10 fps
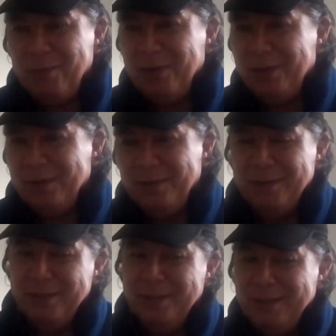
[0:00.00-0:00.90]
They were
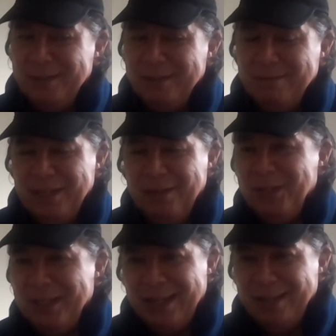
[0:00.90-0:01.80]

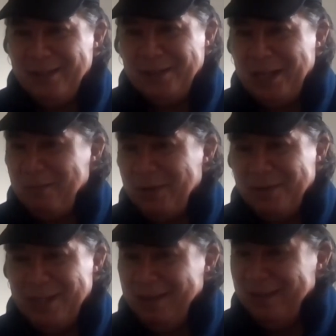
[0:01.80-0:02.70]
living together.
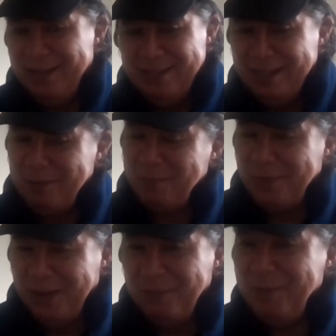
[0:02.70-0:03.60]
They
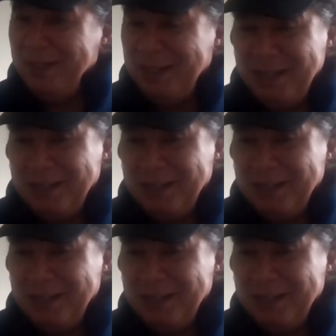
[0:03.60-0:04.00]
were all being